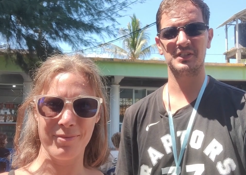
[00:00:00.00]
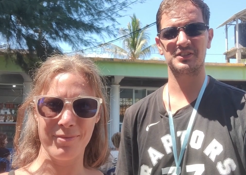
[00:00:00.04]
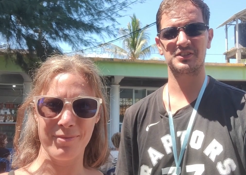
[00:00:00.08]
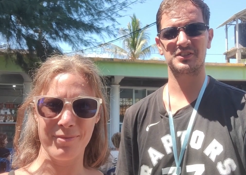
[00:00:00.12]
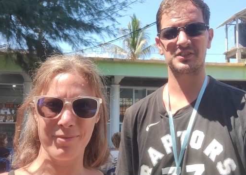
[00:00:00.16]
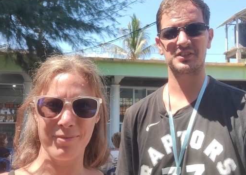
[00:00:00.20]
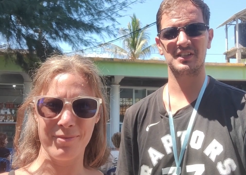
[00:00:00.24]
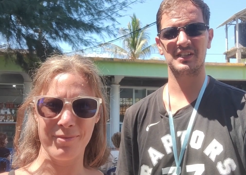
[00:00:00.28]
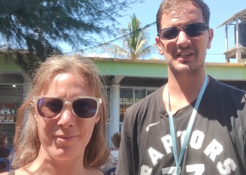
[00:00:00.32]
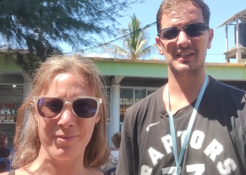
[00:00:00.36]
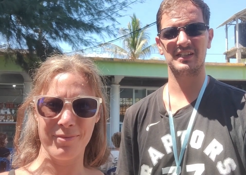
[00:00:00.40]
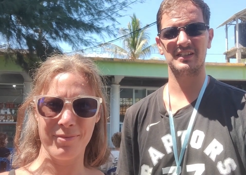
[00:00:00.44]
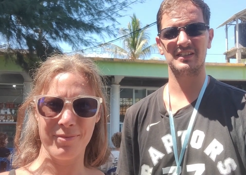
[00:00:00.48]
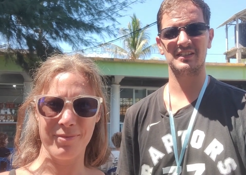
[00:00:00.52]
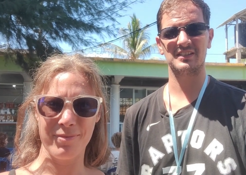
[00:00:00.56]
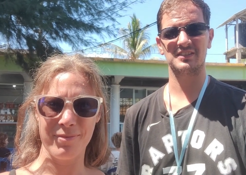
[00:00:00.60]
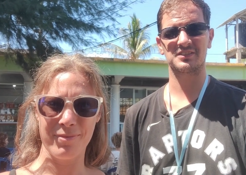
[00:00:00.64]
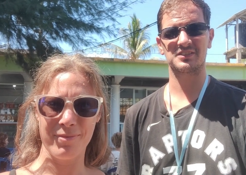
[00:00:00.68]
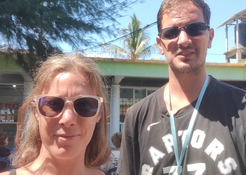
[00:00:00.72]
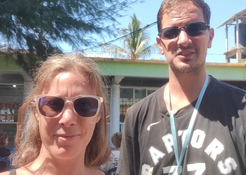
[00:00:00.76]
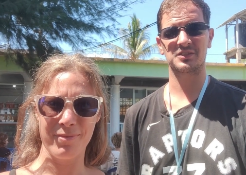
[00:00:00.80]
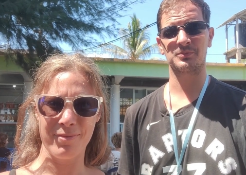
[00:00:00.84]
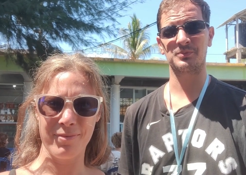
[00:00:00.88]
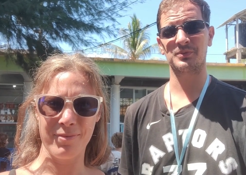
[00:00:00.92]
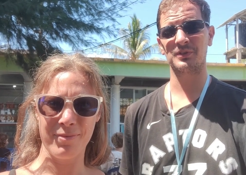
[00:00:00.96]
Speaker 1: which
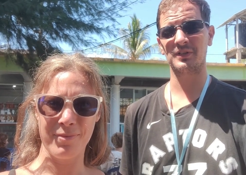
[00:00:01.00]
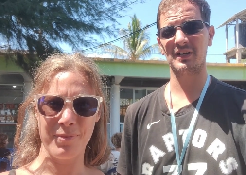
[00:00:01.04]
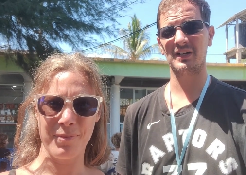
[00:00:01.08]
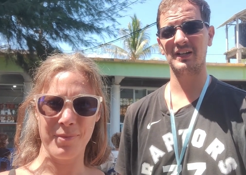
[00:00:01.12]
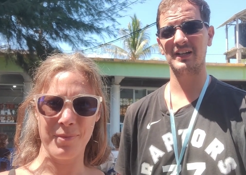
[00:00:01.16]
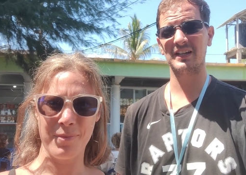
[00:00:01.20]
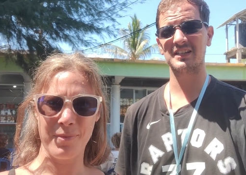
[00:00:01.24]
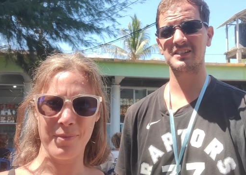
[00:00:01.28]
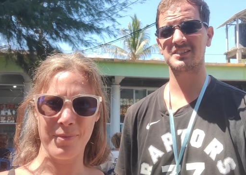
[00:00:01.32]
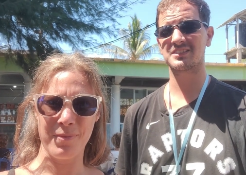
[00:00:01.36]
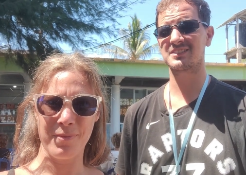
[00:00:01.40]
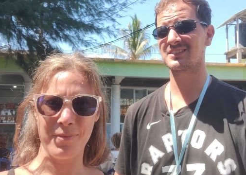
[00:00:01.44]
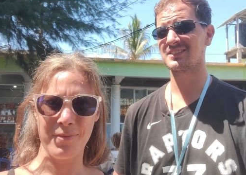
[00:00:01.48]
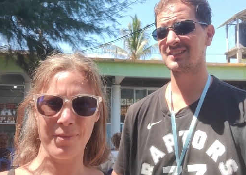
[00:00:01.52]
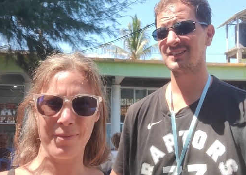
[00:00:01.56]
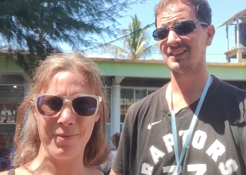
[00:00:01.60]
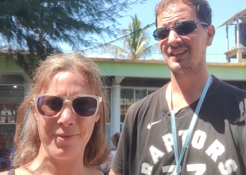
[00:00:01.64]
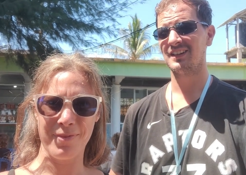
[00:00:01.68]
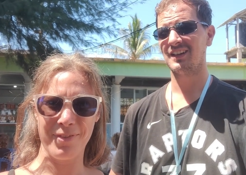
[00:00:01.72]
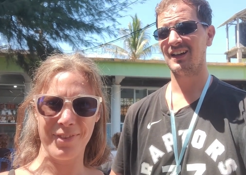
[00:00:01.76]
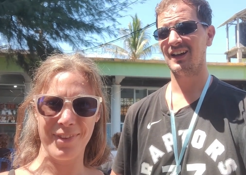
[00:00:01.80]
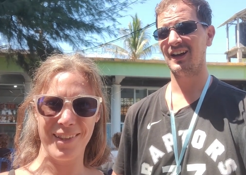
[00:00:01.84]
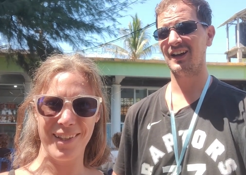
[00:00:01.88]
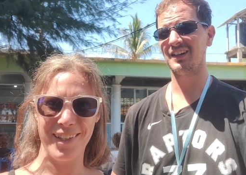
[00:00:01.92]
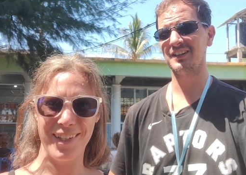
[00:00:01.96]
is, surprise,
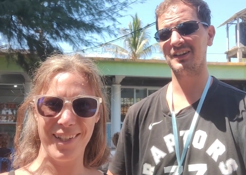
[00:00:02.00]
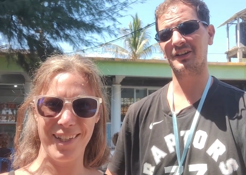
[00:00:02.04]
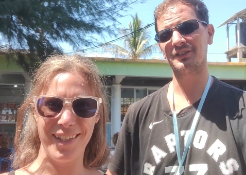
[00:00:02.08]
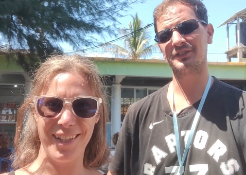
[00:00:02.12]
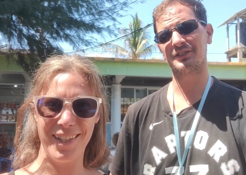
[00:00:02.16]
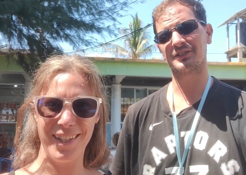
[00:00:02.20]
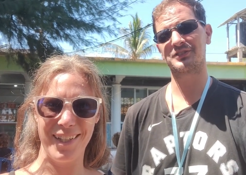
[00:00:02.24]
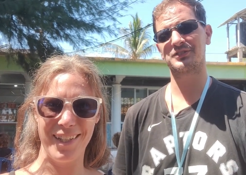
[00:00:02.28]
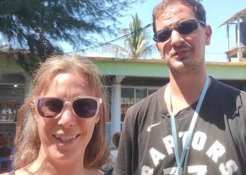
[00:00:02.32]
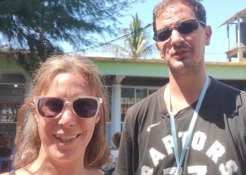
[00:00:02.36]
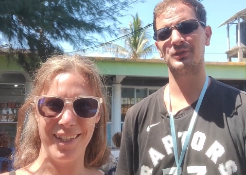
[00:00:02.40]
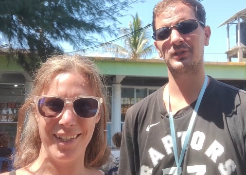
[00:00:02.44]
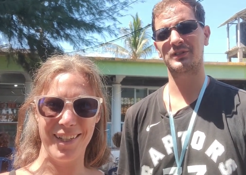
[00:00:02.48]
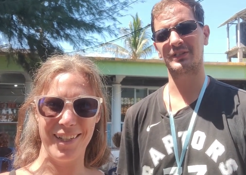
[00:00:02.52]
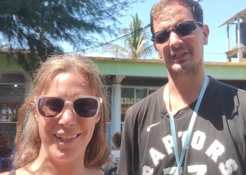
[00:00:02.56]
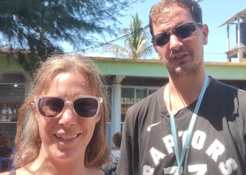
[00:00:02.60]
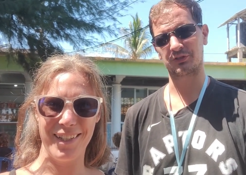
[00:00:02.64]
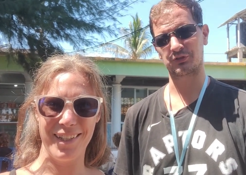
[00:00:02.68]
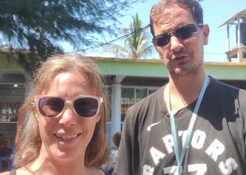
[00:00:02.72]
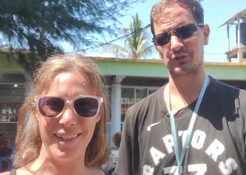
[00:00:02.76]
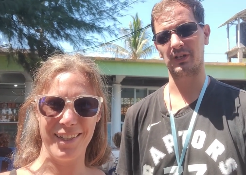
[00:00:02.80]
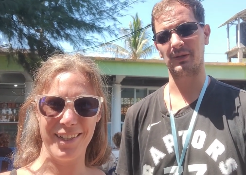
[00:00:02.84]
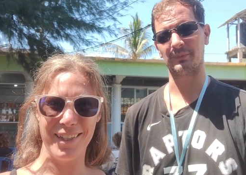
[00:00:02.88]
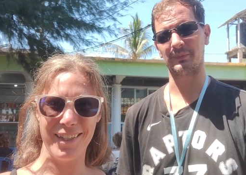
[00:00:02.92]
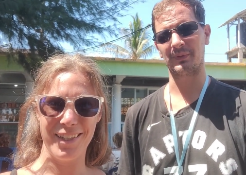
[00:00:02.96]
another
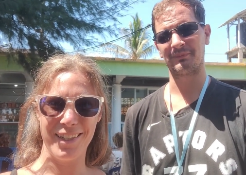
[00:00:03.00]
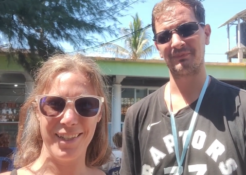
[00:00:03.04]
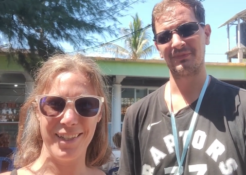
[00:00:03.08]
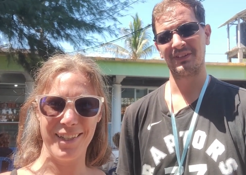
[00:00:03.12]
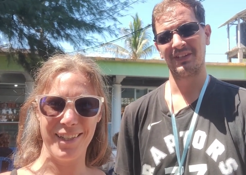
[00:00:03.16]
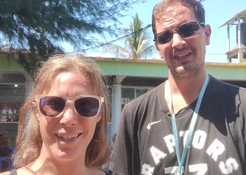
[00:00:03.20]
snorkeling trip.